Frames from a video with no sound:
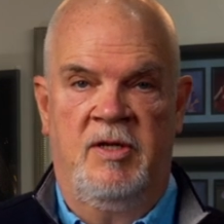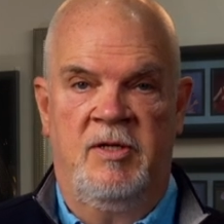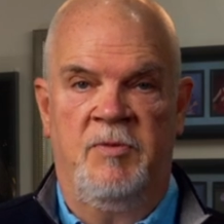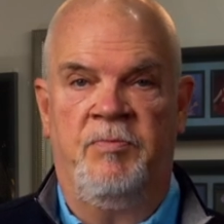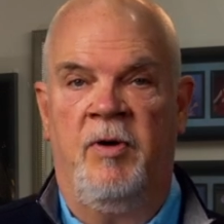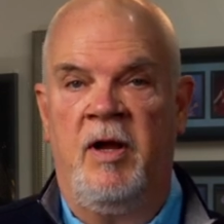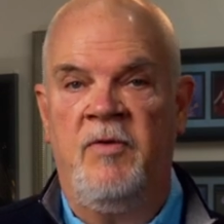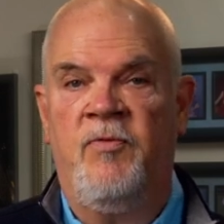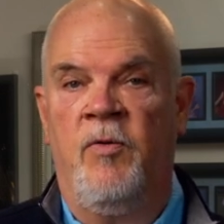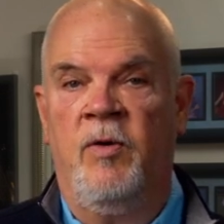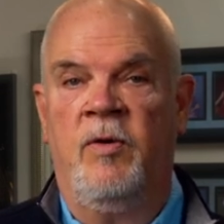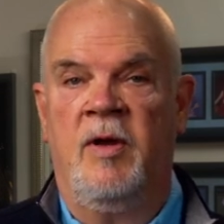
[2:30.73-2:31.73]
to pray
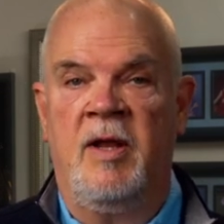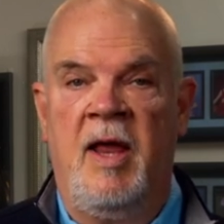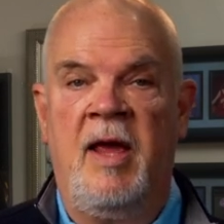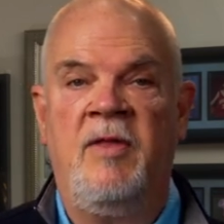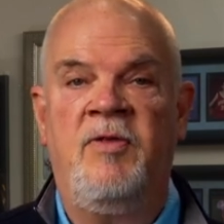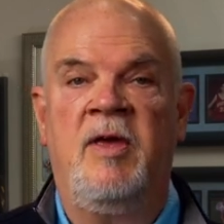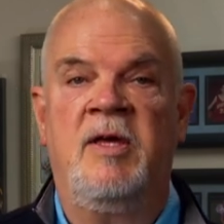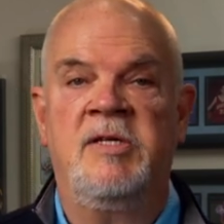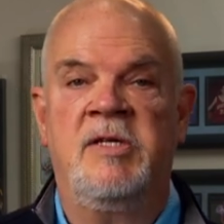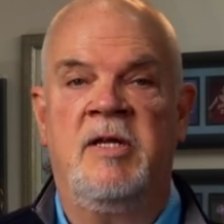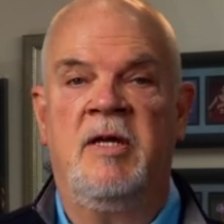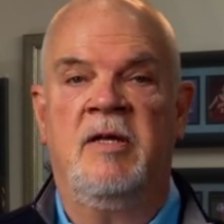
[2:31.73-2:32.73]
for an
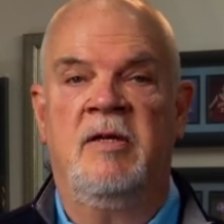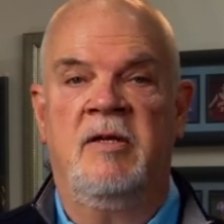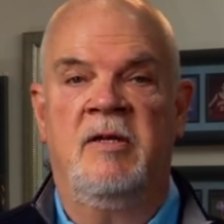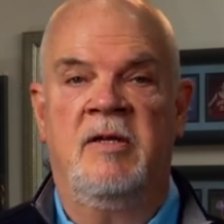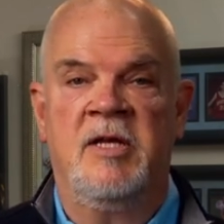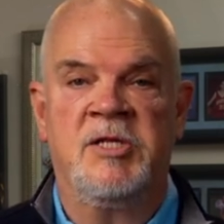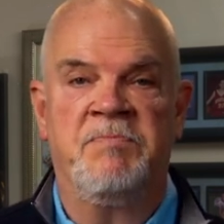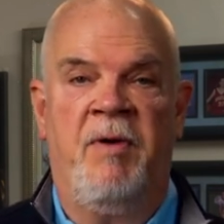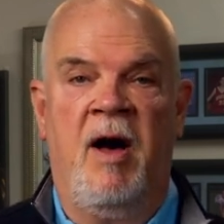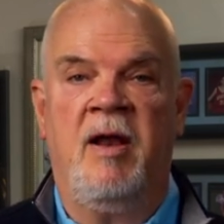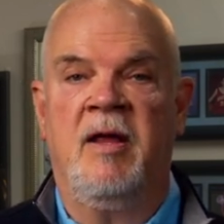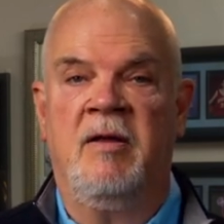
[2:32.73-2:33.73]
atheistic,
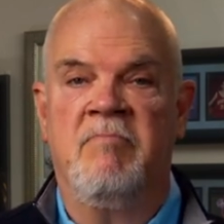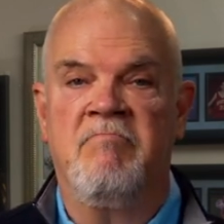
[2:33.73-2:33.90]
despotic,